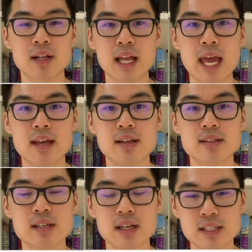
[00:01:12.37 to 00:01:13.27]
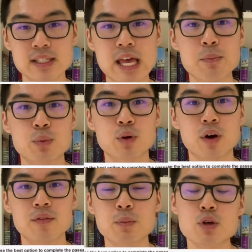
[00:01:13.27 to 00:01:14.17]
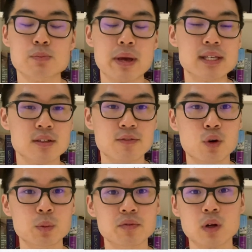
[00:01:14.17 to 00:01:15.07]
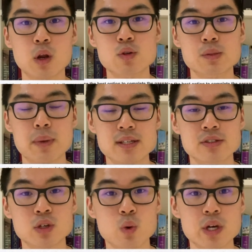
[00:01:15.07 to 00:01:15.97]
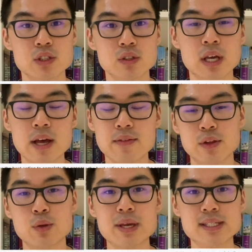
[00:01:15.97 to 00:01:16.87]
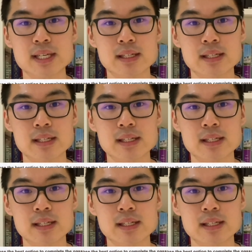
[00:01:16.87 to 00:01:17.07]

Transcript: and it's an example of the most basic form of closed passage question that you may see.